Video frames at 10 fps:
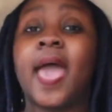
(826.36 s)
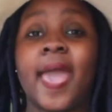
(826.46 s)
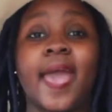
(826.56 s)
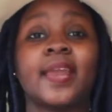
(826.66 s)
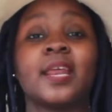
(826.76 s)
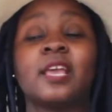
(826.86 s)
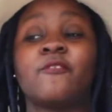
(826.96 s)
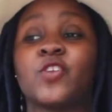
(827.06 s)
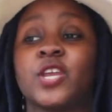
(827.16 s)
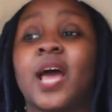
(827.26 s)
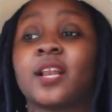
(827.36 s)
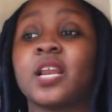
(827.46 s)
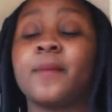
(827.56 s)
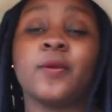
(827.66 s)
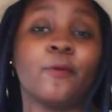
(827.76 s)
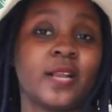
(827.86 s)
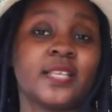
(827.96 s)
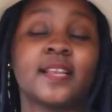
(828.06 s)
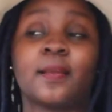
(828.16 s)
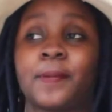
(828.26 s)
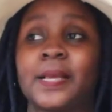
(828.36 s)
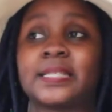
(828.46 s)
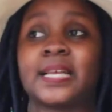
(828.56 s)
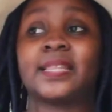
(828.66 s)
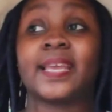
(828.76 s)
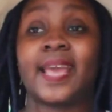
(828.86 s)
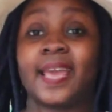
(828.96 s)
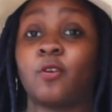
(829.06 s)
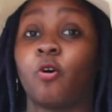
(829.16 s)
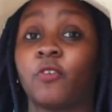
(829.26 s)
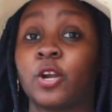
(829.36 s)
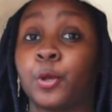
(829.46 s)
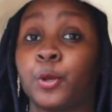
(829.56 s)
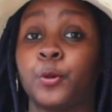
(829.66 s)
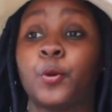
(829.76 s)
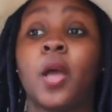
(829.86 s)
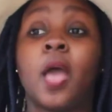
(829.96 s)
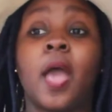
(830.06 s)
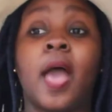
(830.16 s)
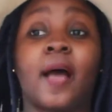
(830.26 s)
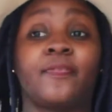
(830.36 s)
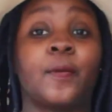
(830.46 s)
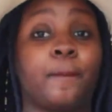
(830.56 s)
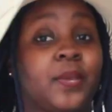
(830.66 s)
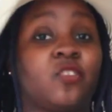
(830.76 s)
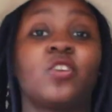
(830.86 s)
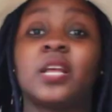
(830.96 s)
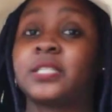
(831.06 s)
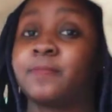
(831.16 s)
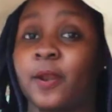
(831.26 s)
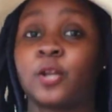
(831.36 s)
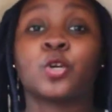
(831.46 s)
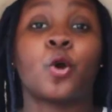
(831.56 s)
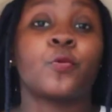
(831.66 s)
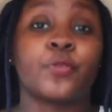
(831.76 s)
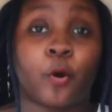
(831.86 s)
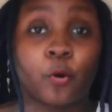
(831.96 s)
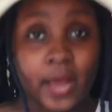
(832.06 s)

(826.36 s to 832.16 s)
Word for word: And if you're not gonna be renting the place that they hand over to you at the beach, it's better to go with your own